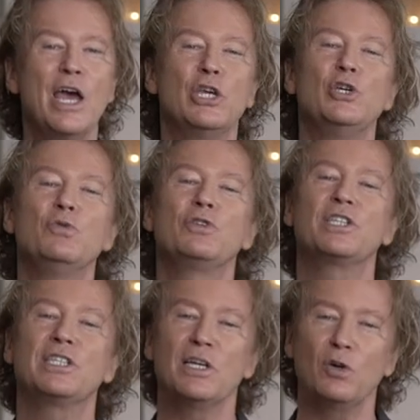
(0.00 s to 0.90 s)
you
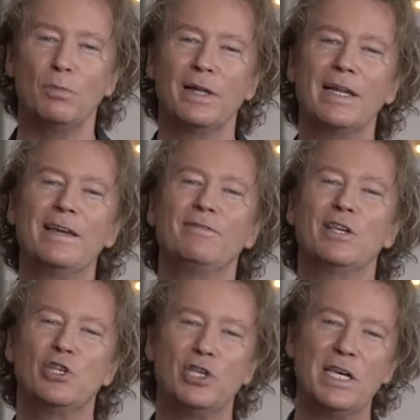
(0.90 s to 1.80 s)
still believe
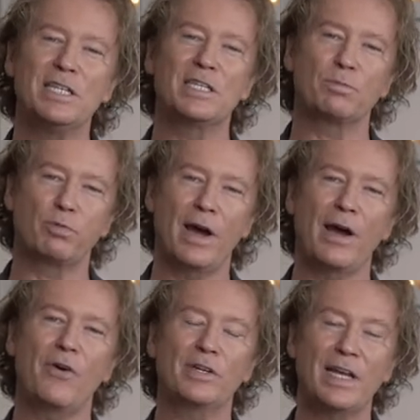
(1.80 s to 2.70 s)
that Jesus
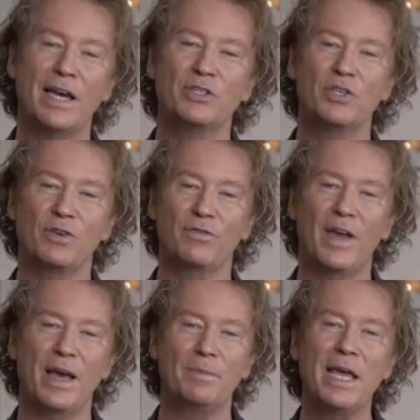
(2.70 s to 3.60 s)
prioritizes your
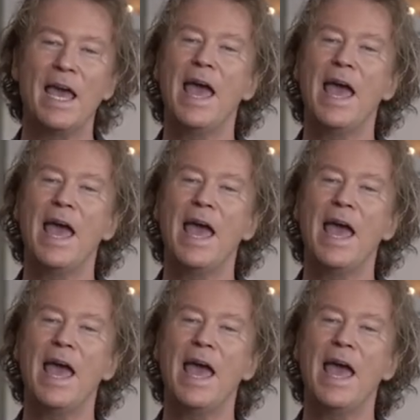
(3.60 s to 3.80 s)
family